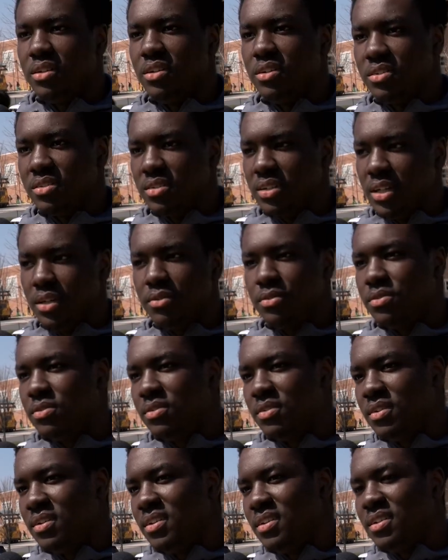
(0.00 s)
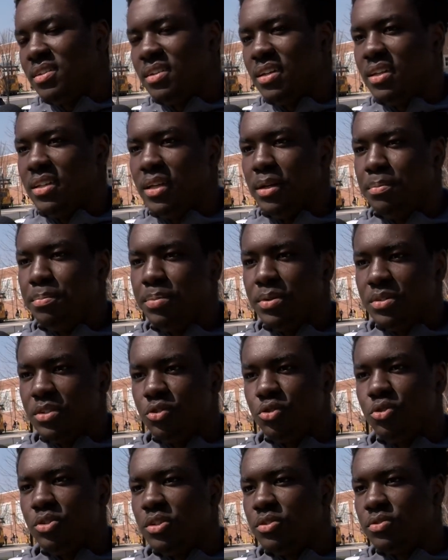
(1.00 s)
they're safe, that they put the
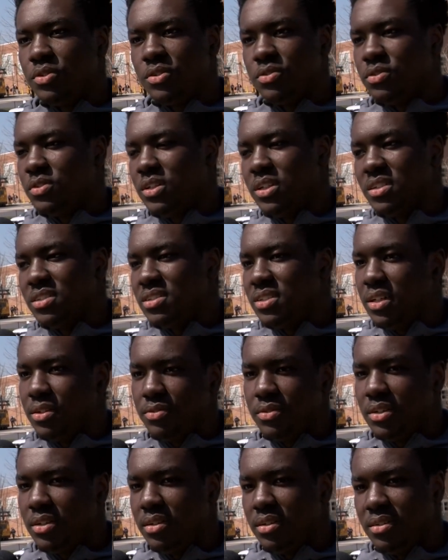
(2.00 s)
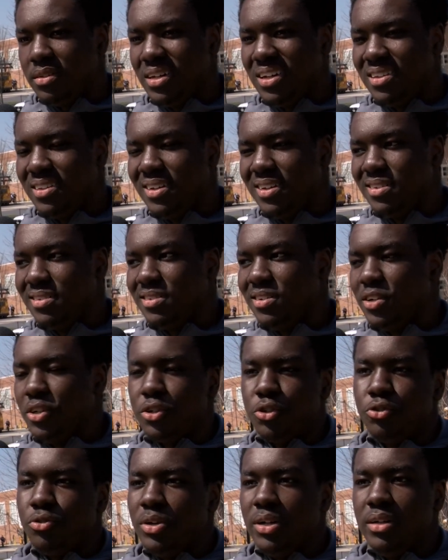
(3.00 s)
students first for their safety, not like they're
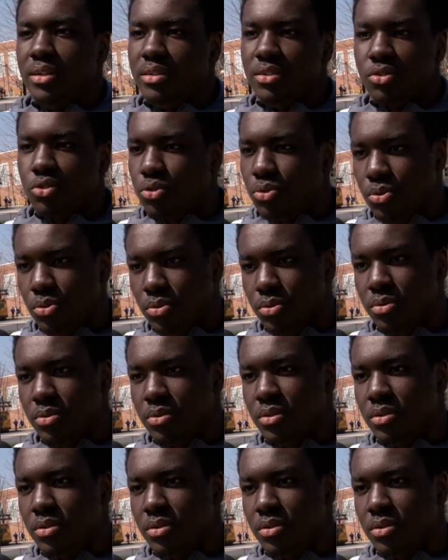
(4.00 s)
a threat in the school.